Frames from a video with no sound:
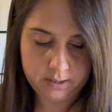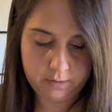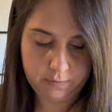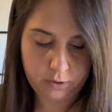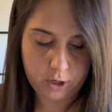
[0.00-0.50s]
the
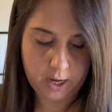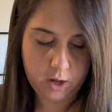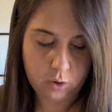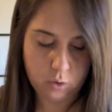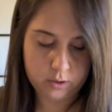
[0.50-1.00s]
flirty
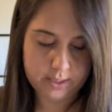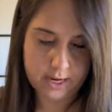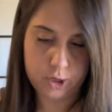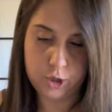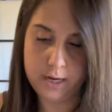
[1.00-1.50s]
corset
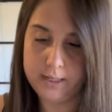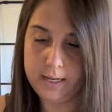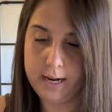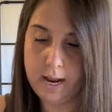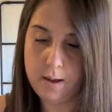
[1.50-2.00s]
dress
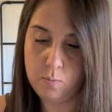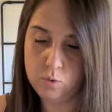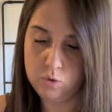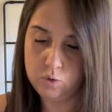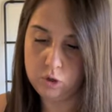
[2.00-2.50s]
in
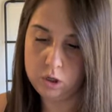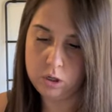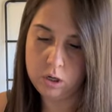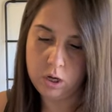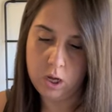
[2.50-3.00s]
emerald,
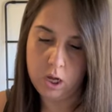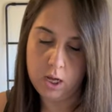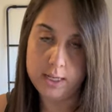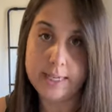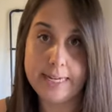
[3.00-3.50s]

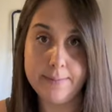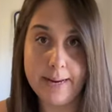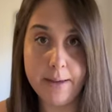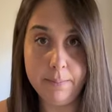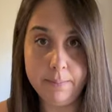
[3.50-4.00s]
size medium.